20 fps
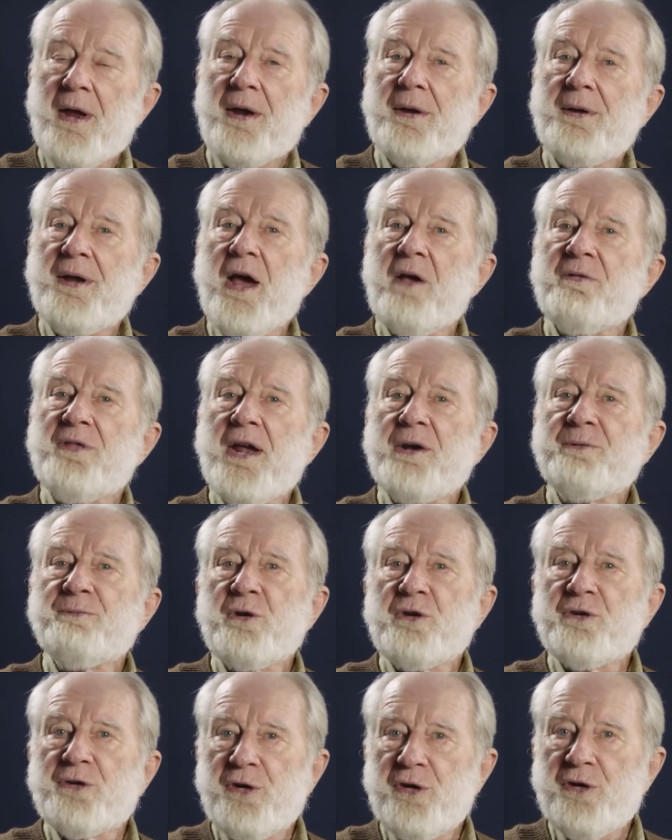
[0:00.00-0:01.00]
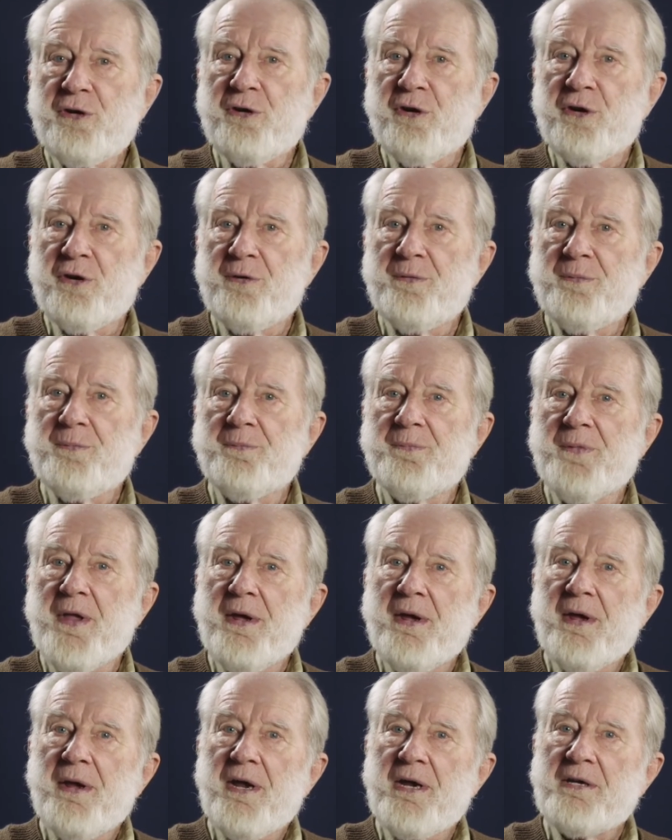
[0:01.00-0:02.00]
Now that return
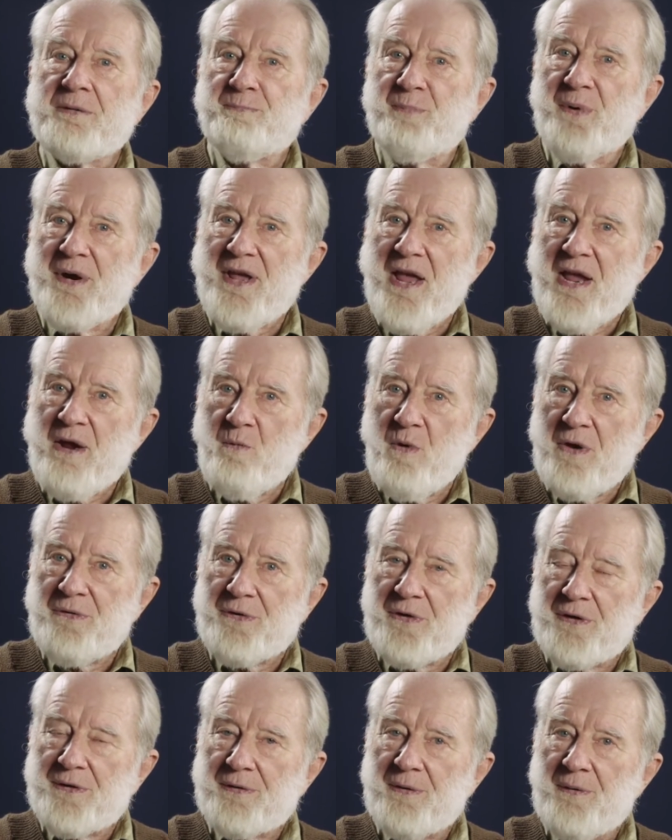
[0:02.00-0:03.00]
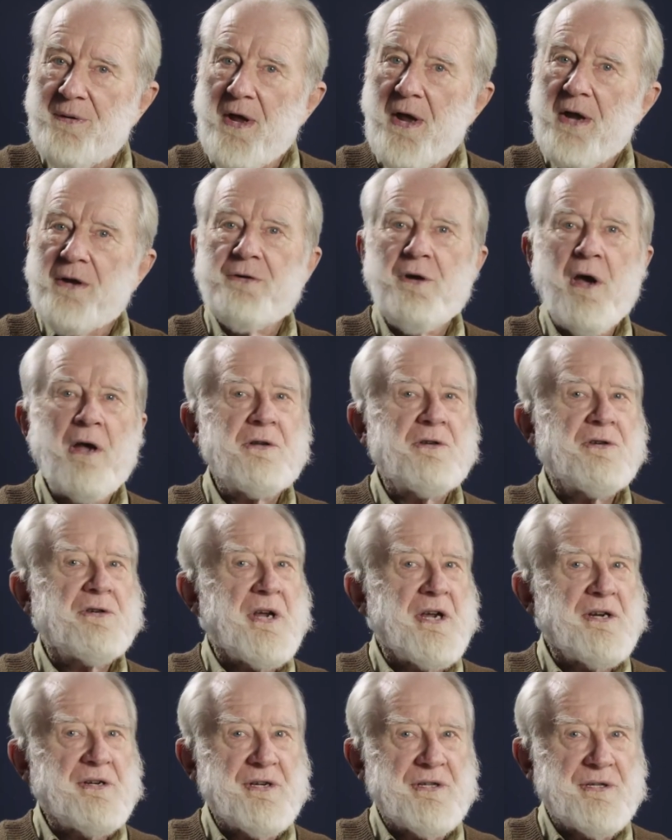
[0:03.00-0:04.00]
is bringing with it not
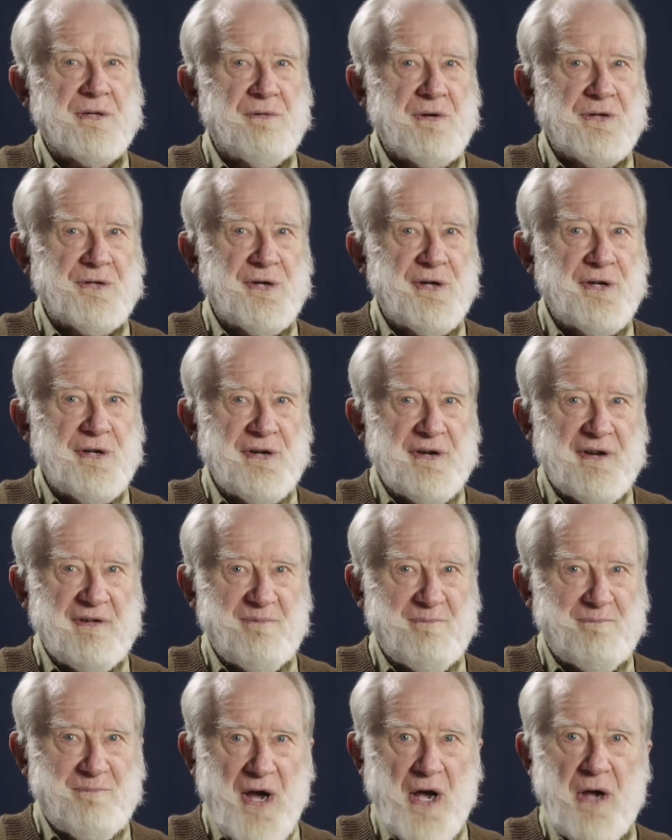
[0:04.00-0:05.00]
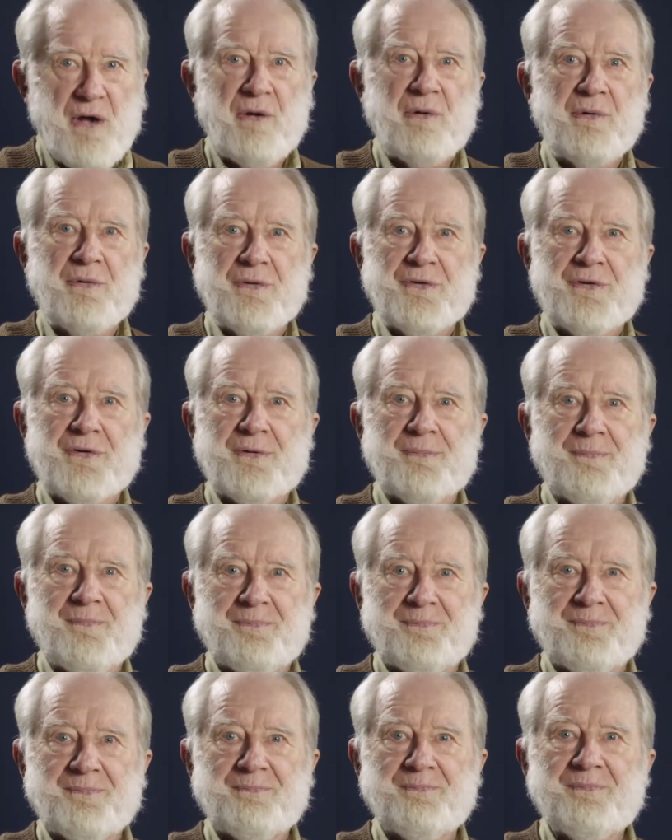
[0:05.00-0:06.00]
just the return of bones,
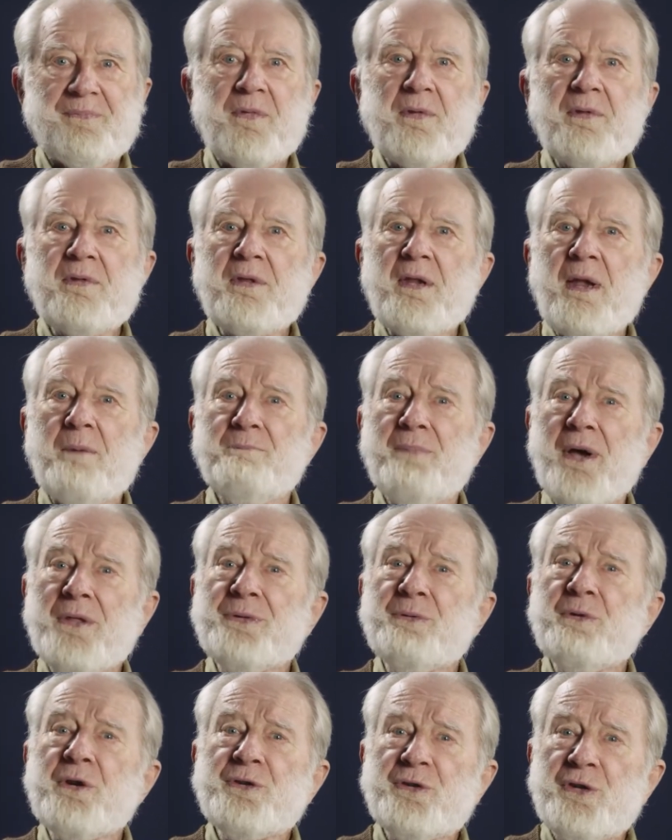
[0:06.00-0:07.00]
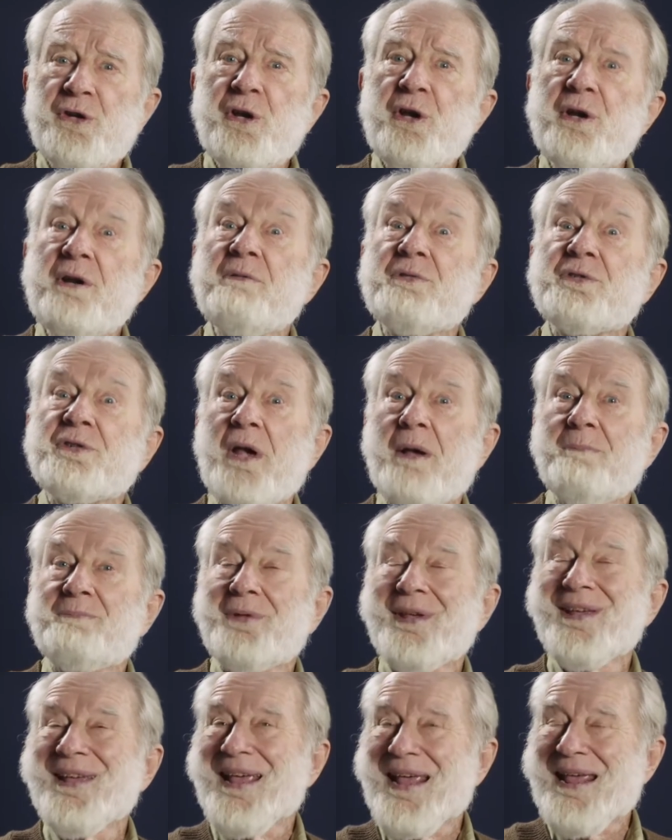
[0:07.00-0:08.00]
but the return of
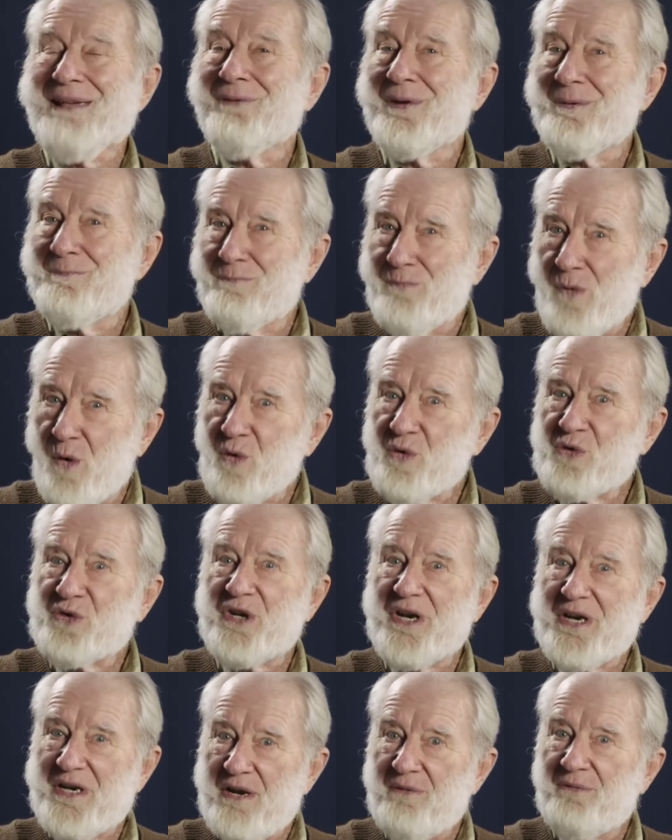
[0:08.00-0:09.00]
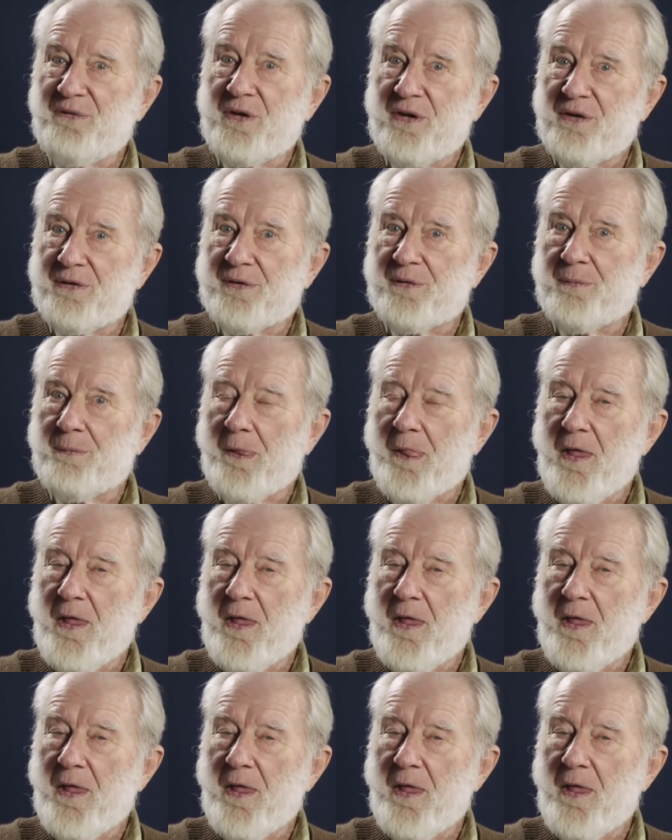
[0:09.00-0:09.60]
something even more significant.